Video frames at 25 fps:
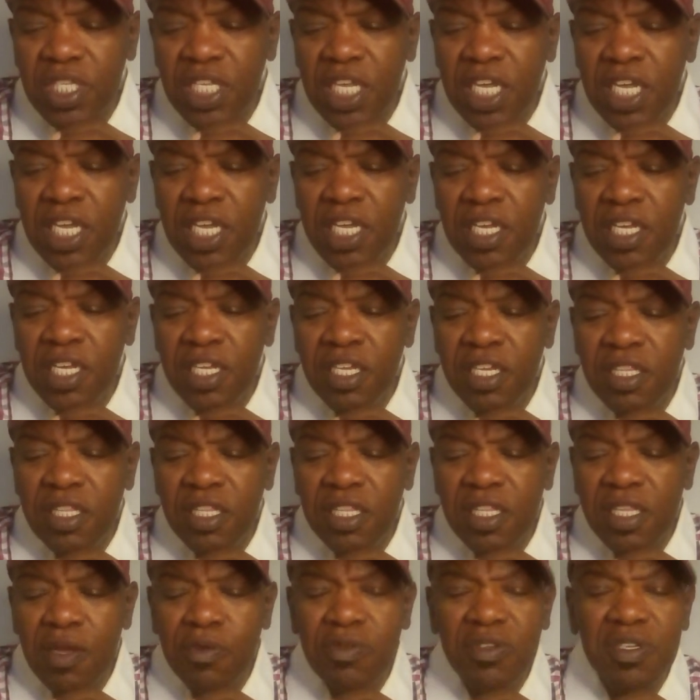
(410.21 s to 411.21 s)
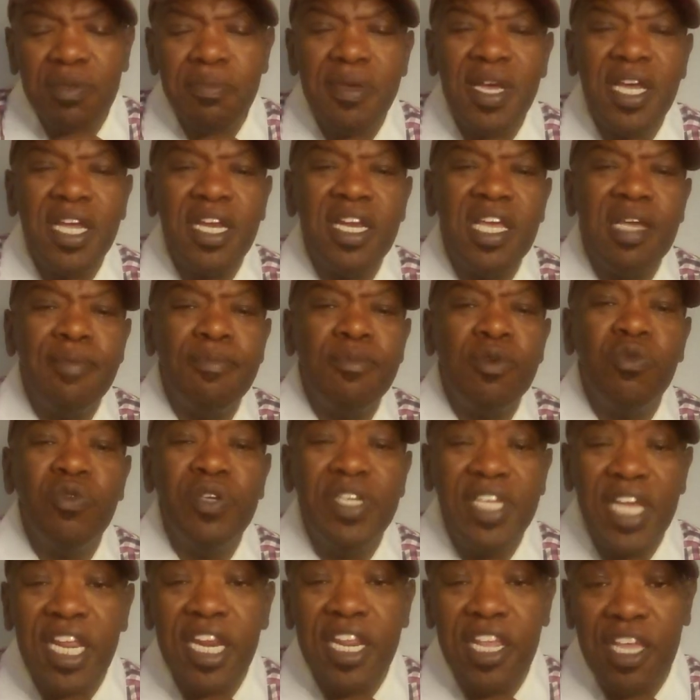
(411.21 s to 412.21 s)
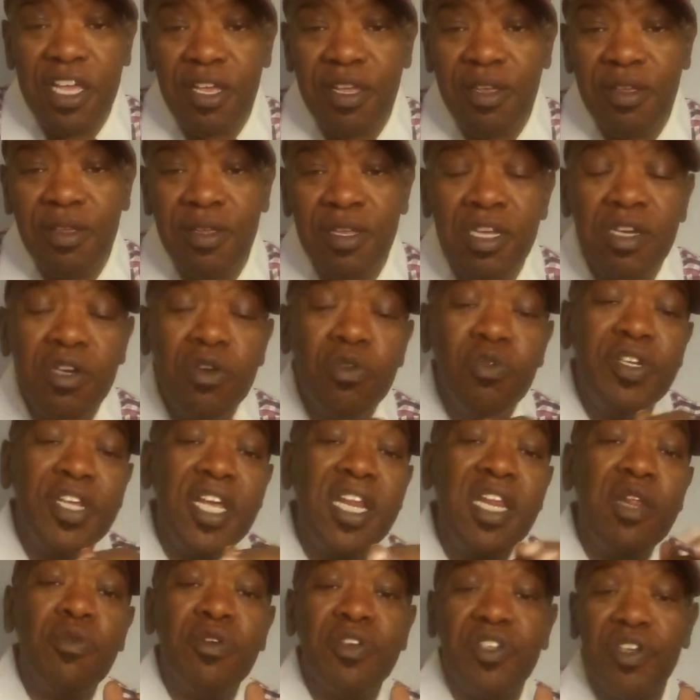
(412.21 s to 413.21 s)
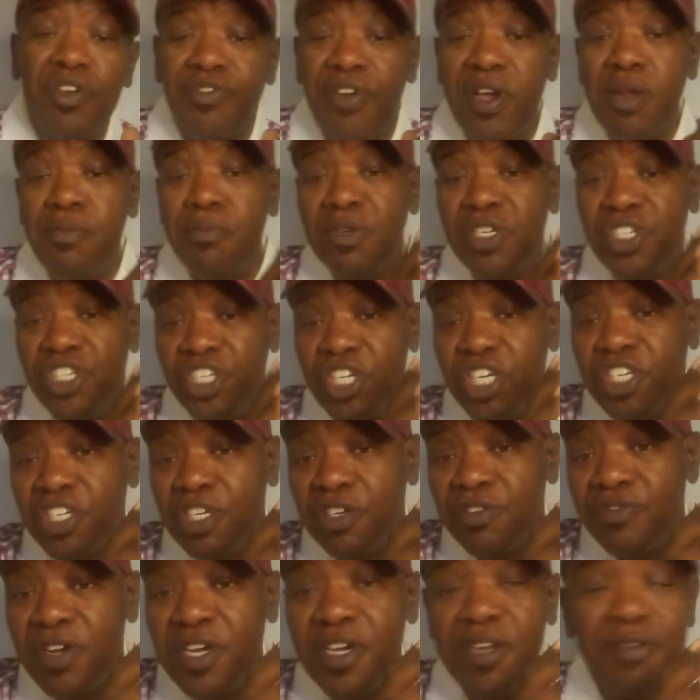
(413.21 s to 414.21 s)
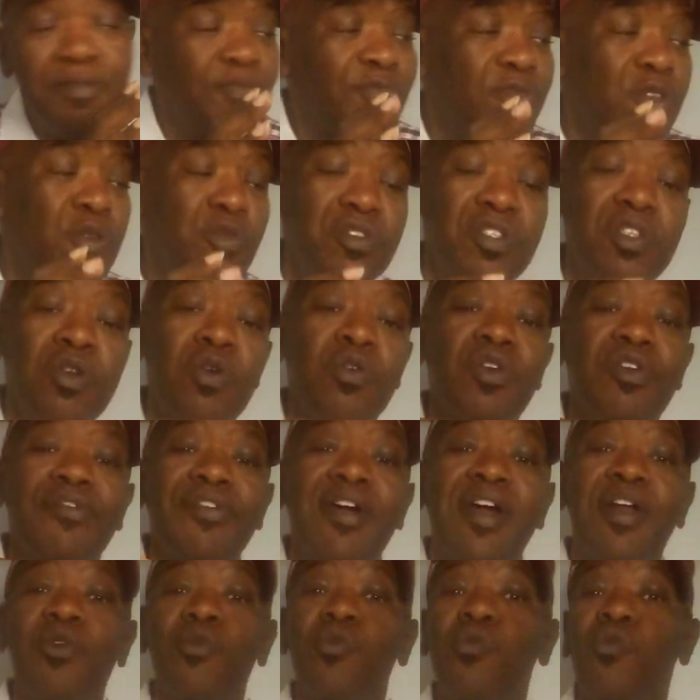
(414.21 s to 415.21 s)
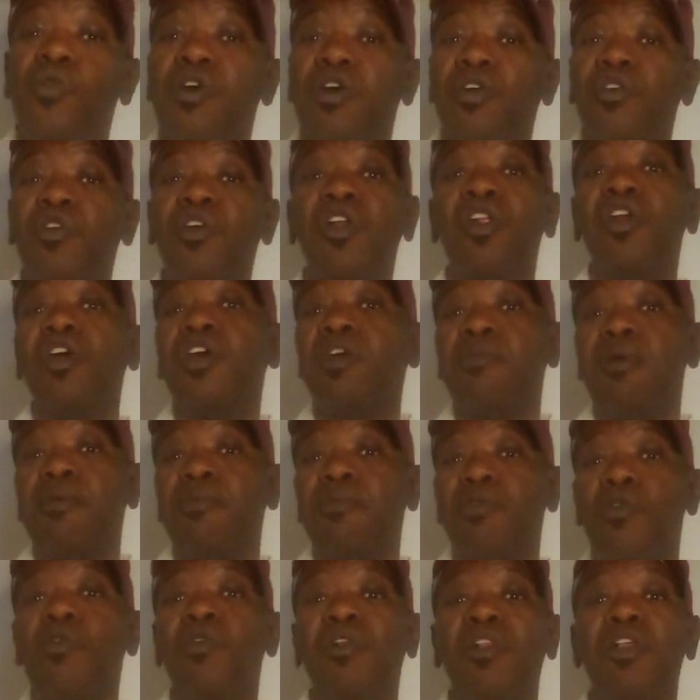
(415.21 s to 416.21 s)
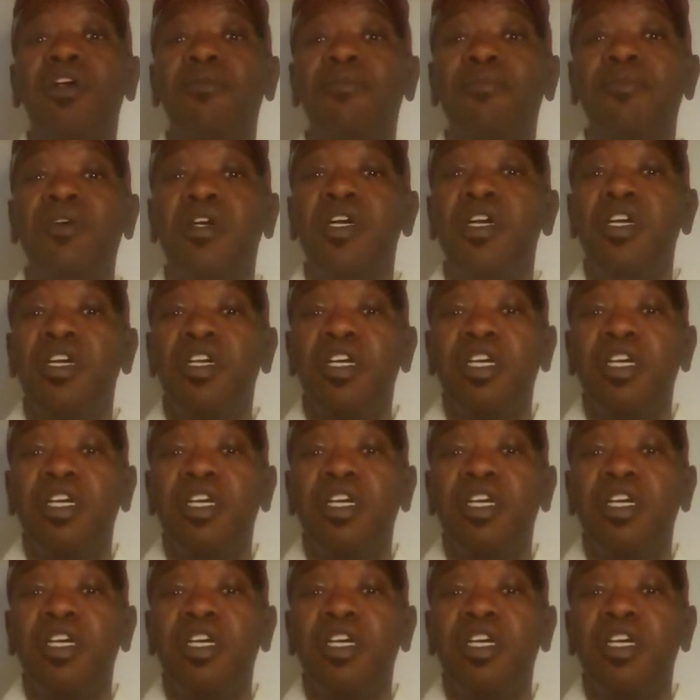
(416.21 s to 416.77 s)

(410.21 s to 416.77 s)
and there was a man named Houdini. Houdini was a great magician, right? He was known around the world. You can look him up, Google him.